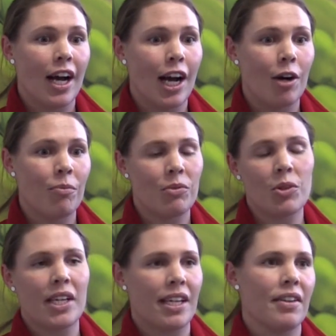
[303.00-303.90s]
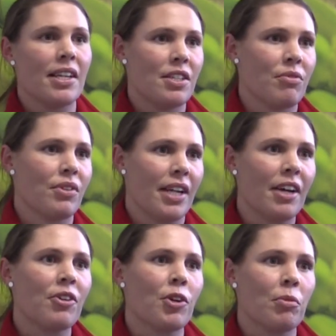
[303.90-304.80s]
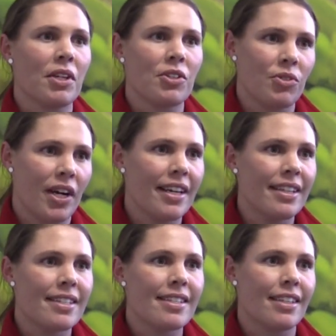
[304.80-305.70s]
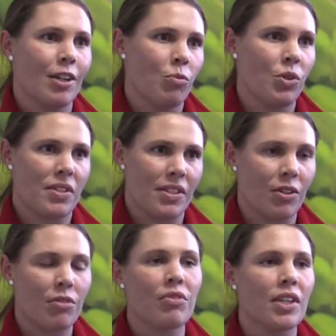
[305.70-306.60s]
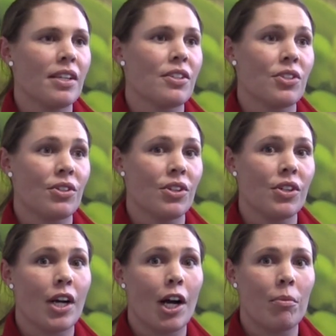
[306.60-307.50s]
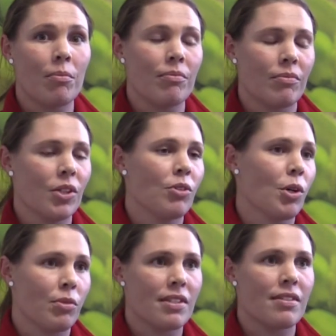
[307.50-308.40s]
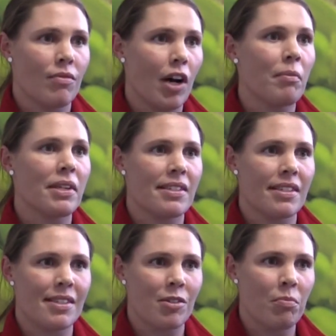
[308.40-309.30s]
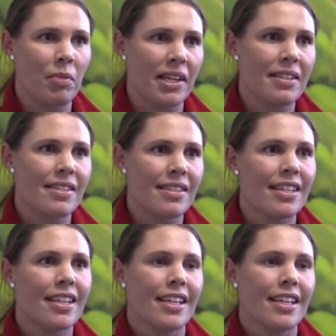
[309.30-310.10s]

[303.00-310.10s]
looking at their different agronomic traits and what's going to fit into the grower's farming system best.